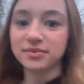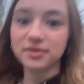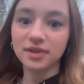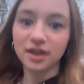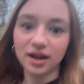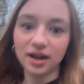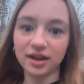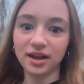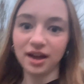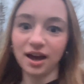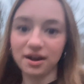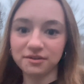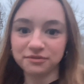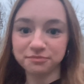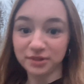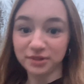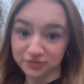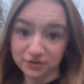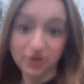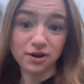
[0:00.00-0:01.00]
I have
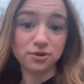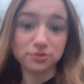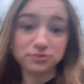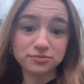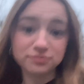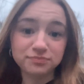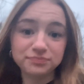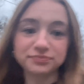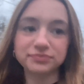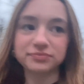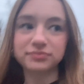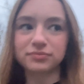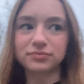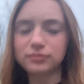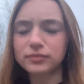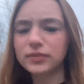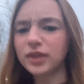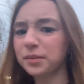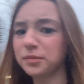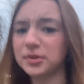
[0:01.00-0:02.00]
my phone
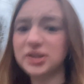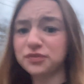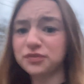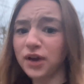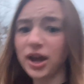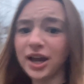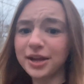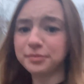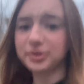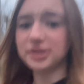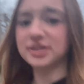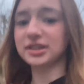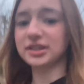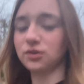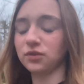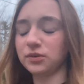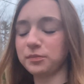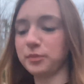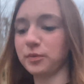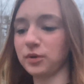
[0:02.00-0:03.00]
it's fun because the
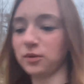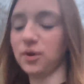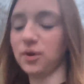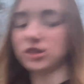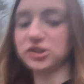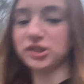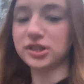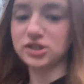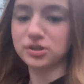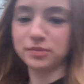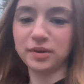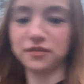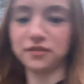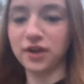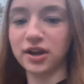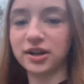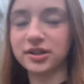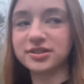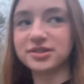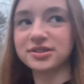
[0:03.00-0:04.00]
only people are watching this are my
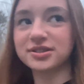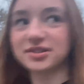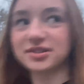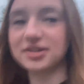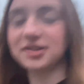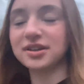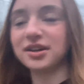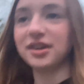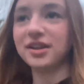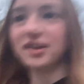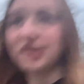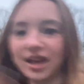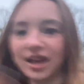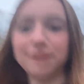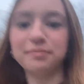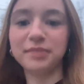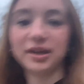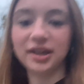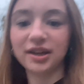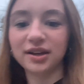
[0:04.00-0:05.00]
friends
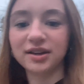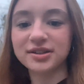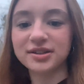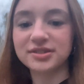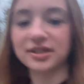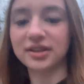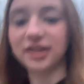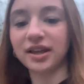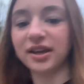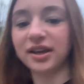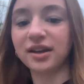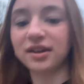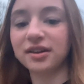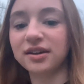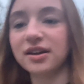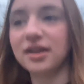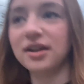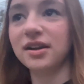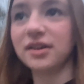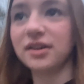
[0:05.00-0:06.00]
and me because I like
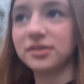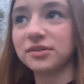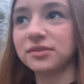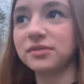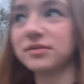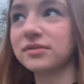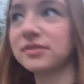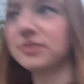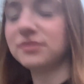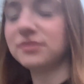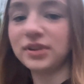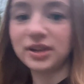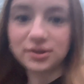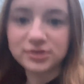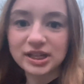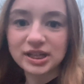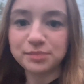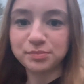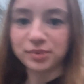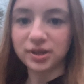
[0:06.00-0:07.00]

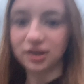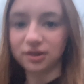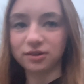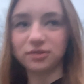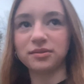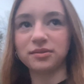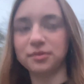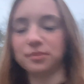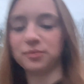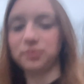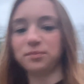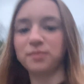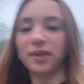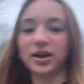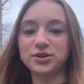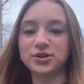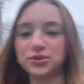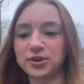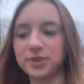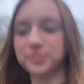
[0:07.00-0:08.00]
videotaping
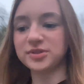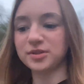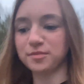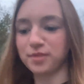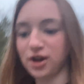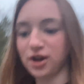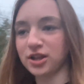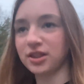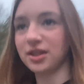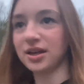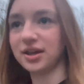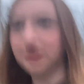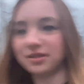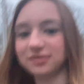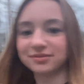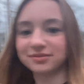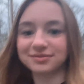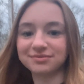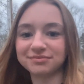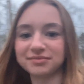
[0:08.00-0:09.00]
my trips apparently.
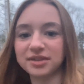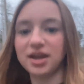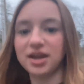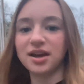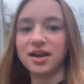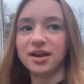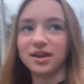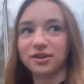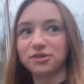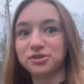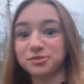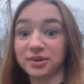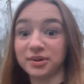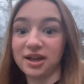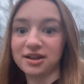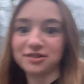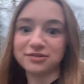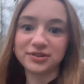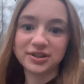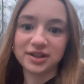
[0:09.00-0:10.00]
it's my
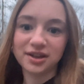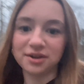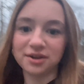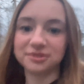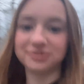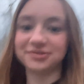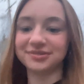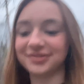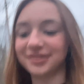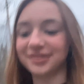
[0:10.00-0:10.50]
last video.